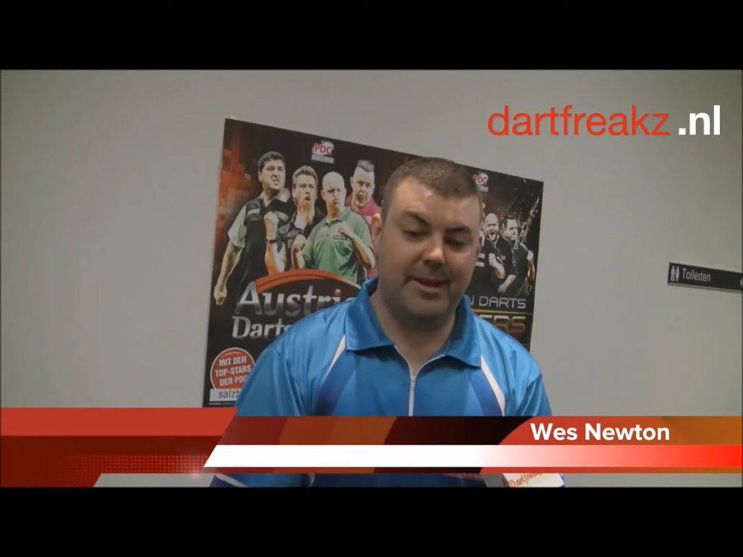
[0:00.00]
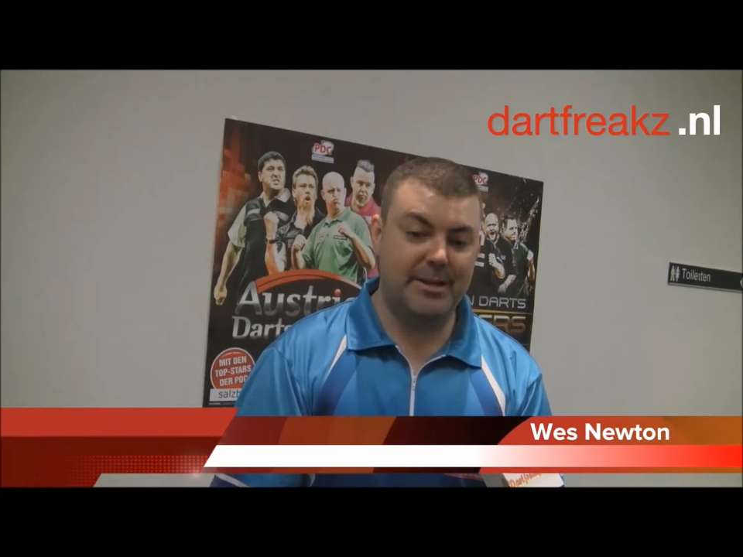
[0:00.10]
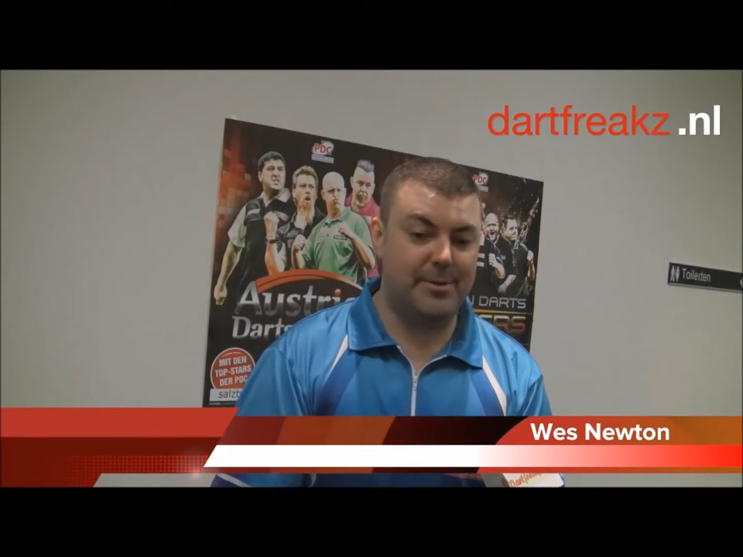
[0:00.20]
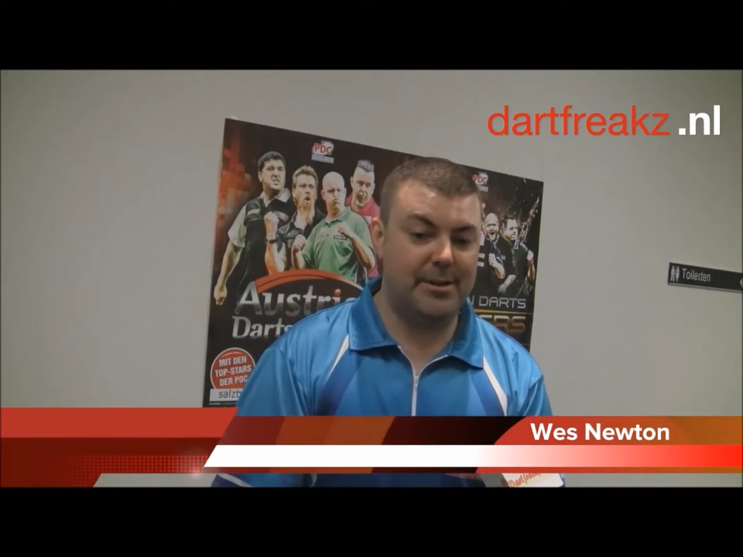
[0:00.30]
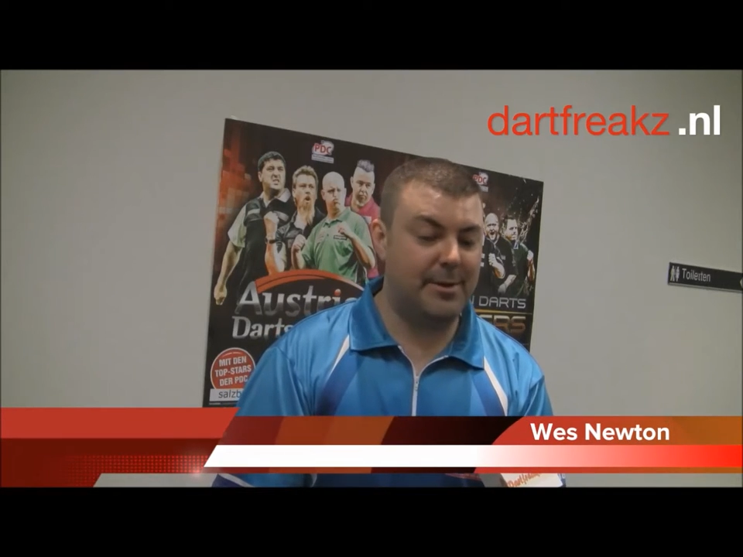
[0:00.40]

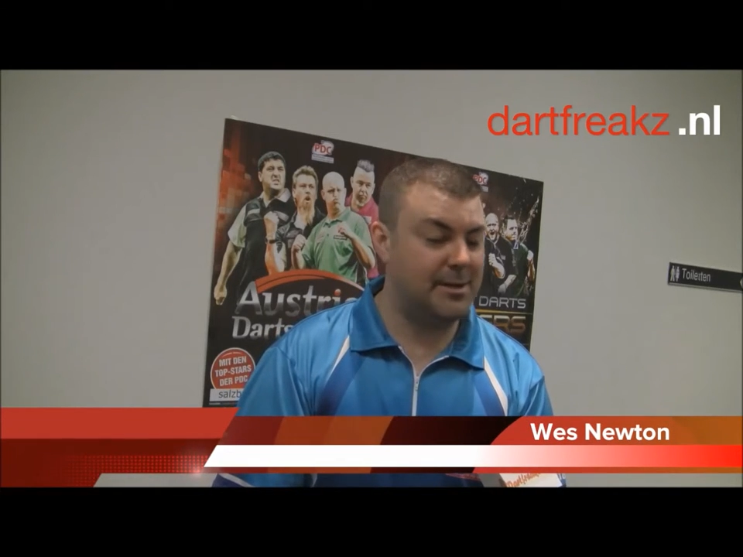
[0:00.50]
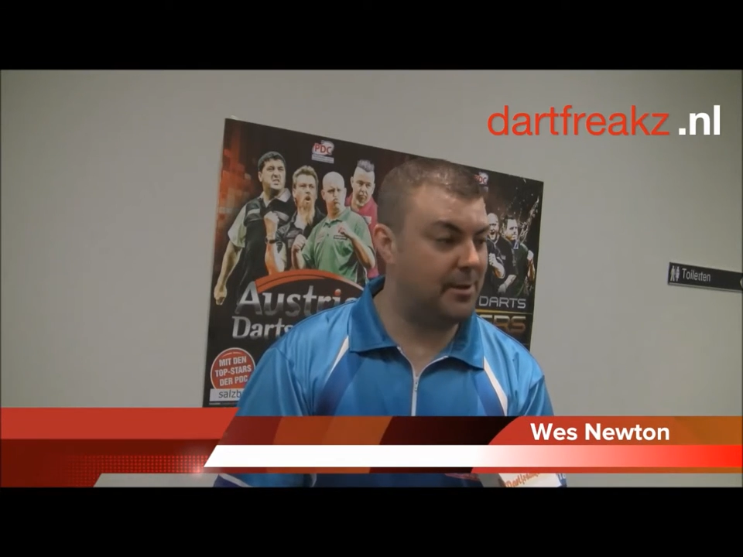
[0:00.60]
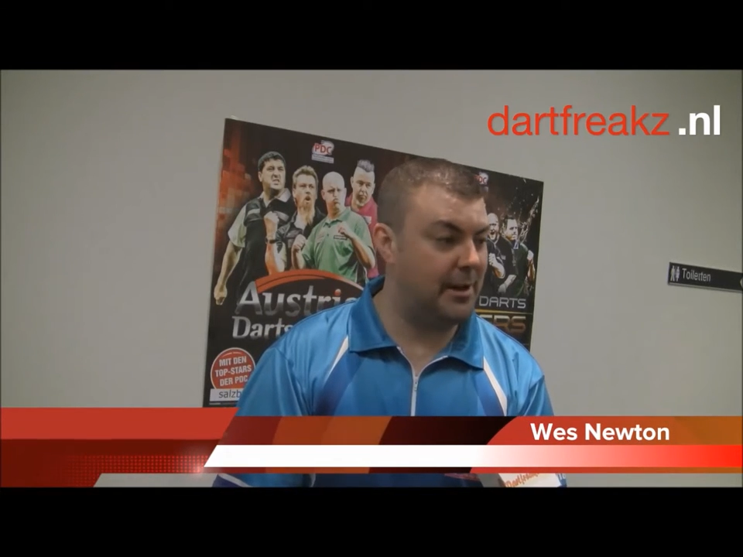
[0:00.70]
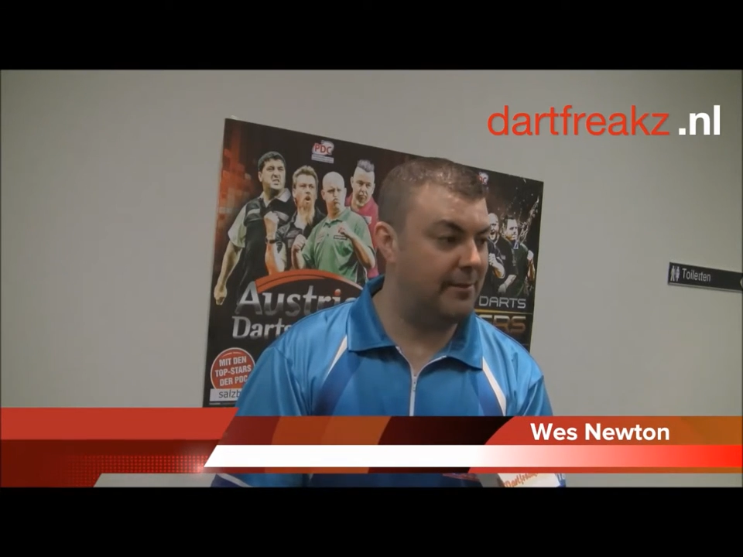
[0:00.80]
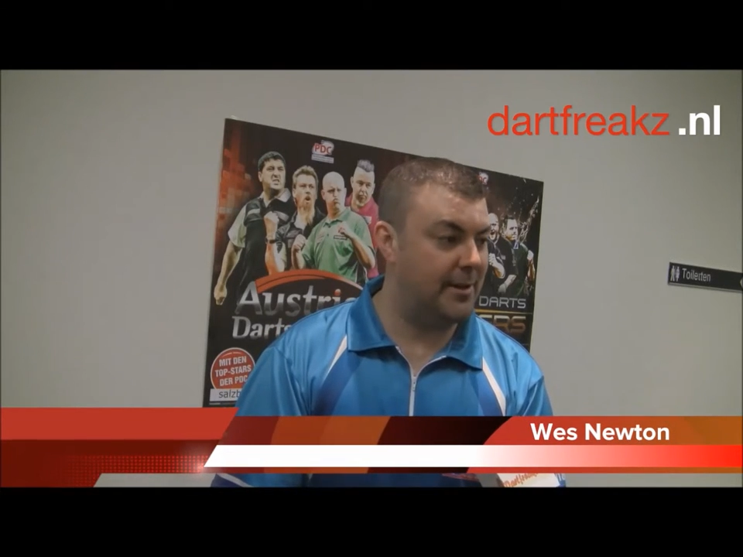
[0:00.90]
He's been the
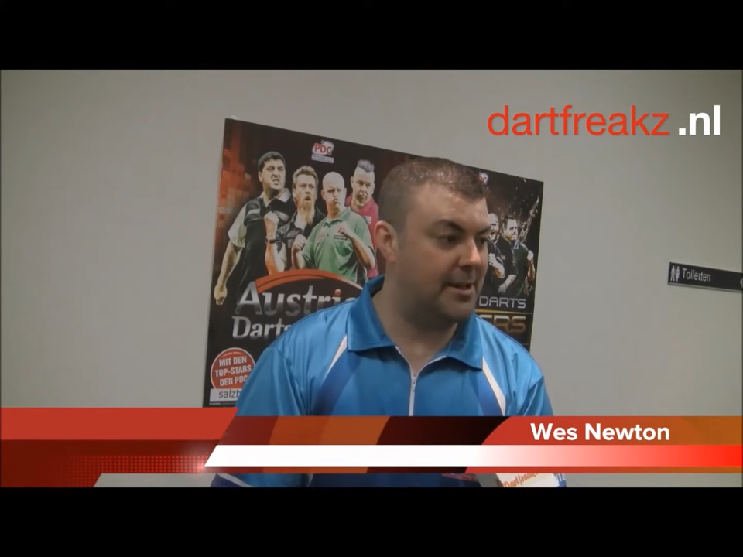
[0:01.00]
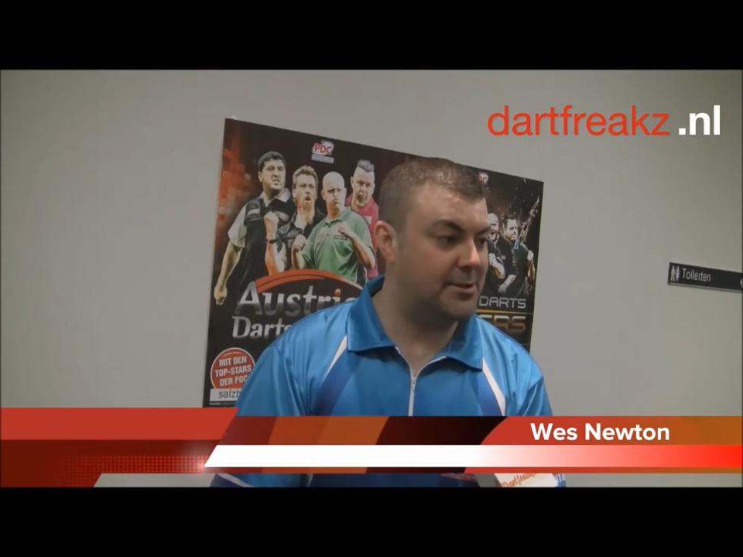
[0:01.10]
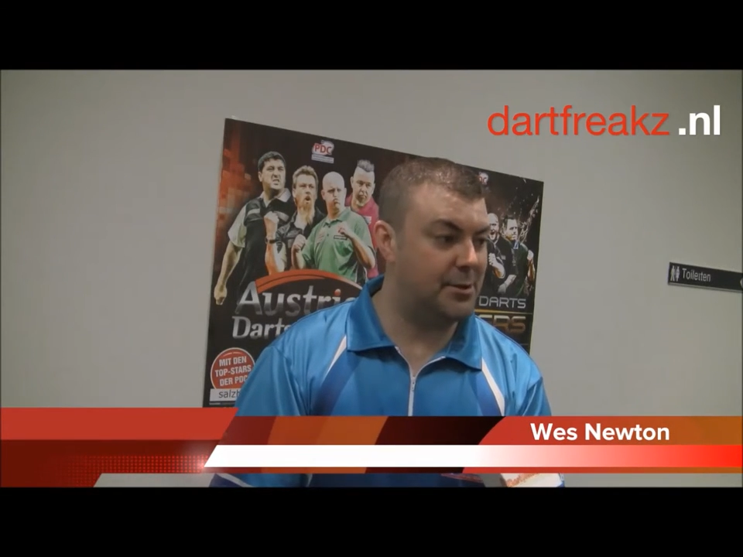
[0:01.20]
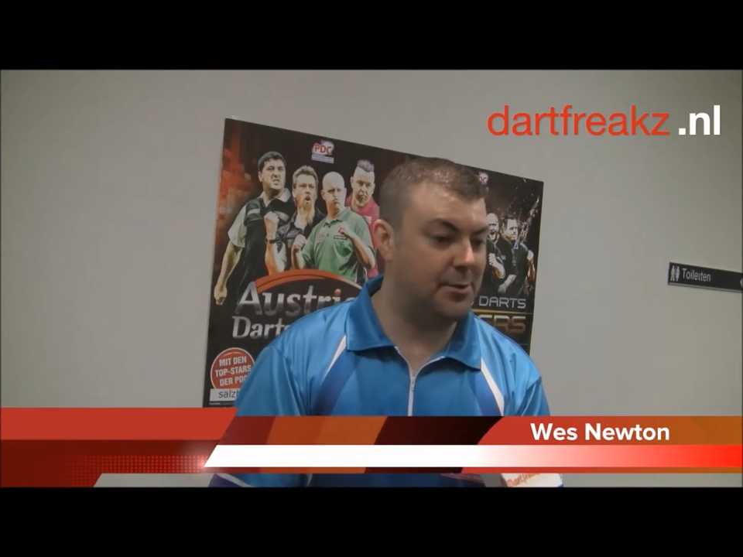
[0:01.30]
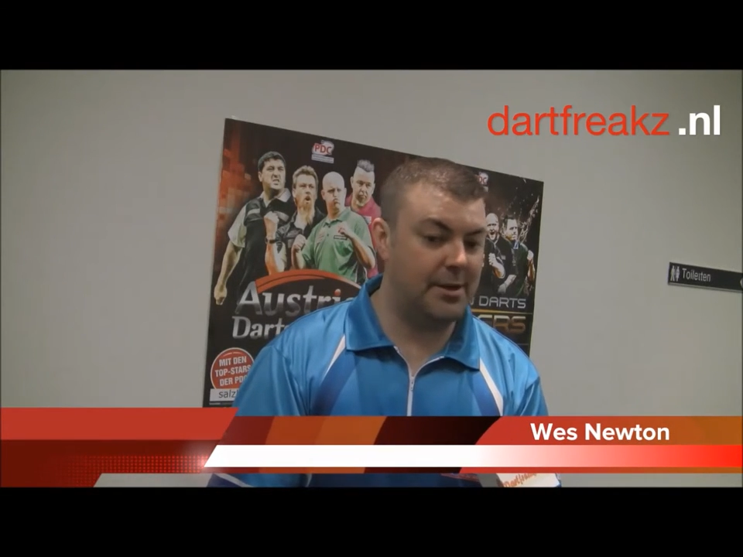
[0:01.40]
best player for the
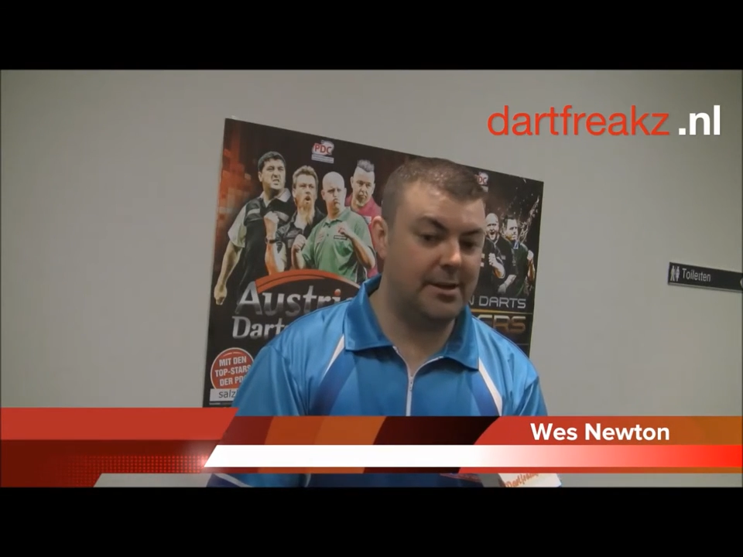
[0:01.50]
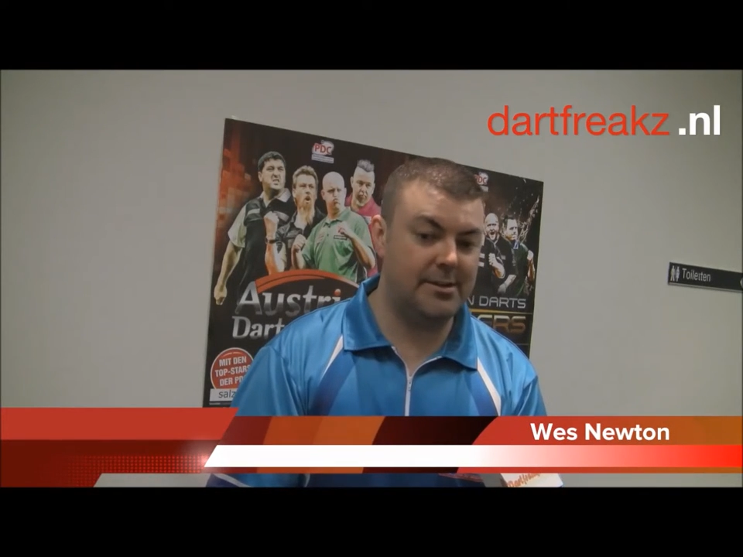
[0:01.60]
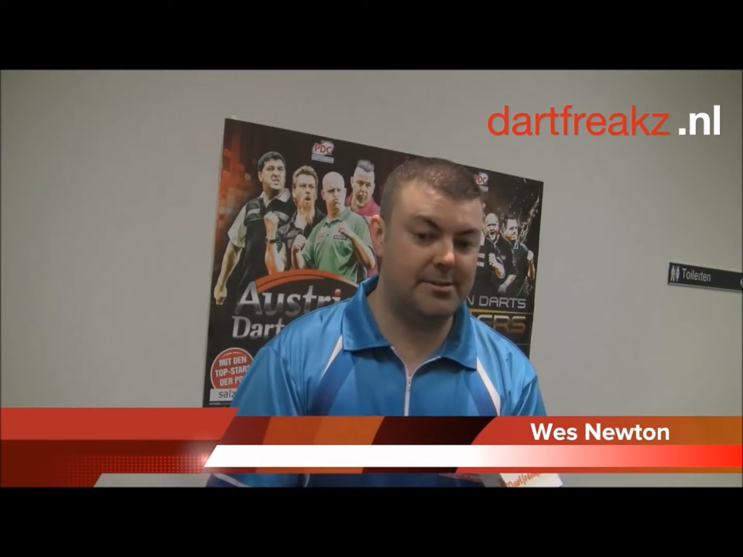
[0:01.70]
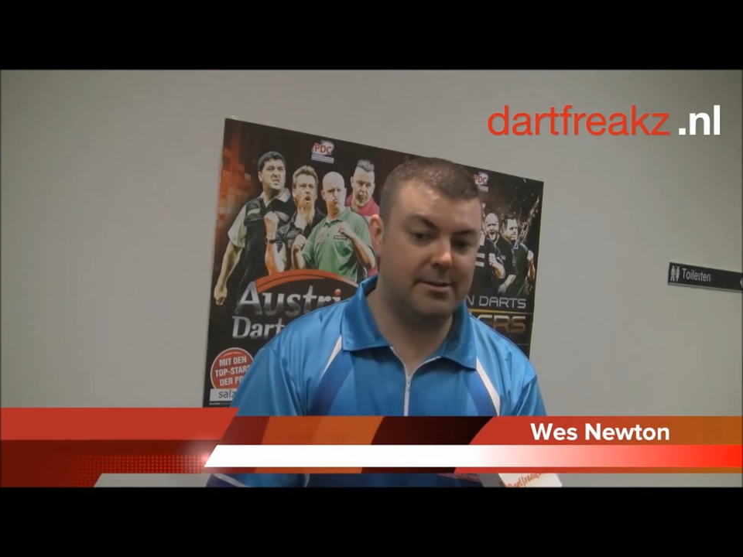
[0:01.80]
last 2 years.